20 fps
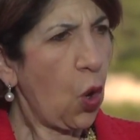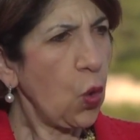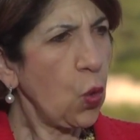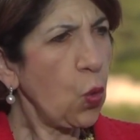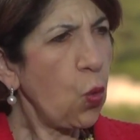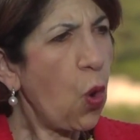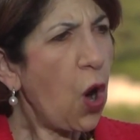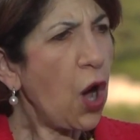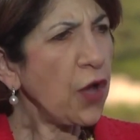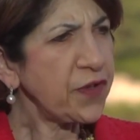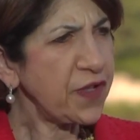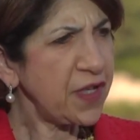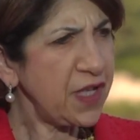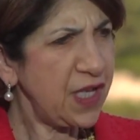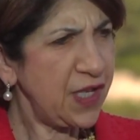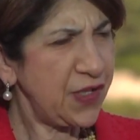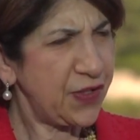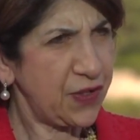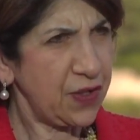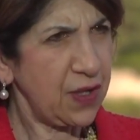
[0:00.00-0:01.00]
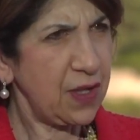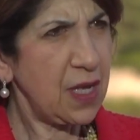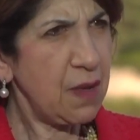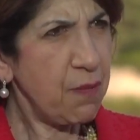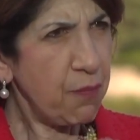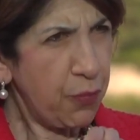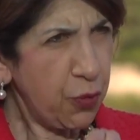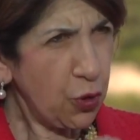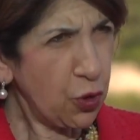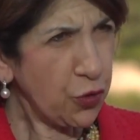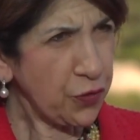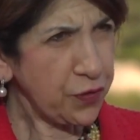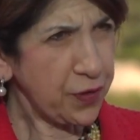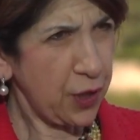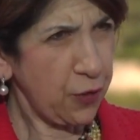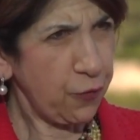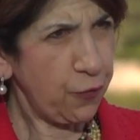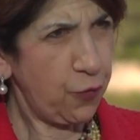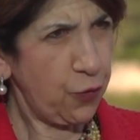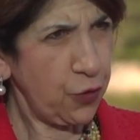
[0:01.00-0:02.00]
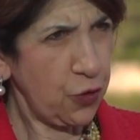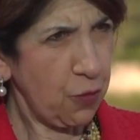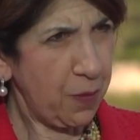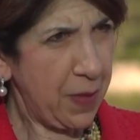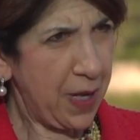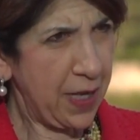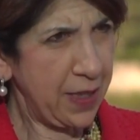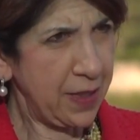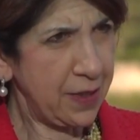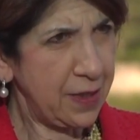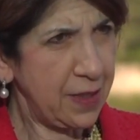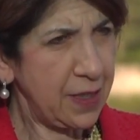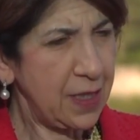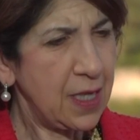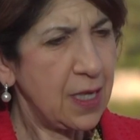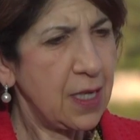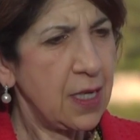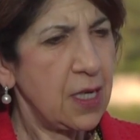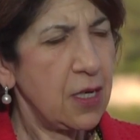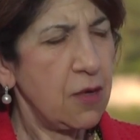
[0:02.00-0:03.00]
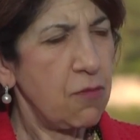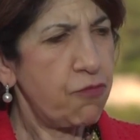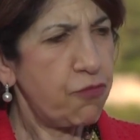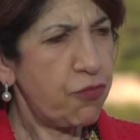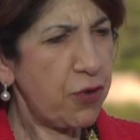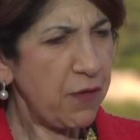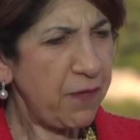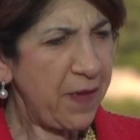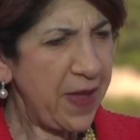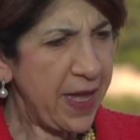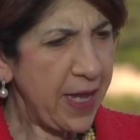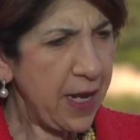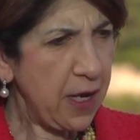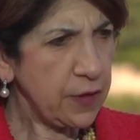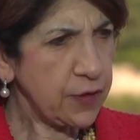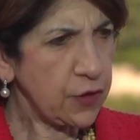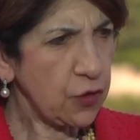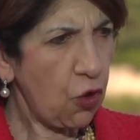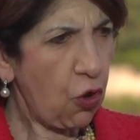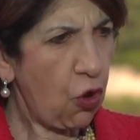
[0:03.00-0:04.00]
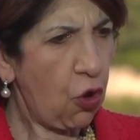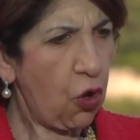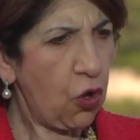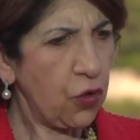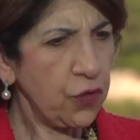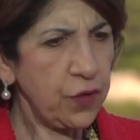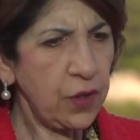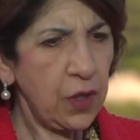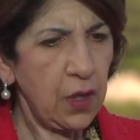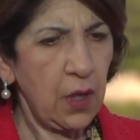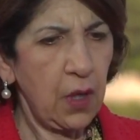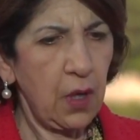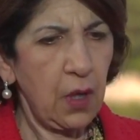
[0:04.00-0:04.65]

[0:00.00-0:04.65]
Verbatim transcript: on what is important for humanity prevails on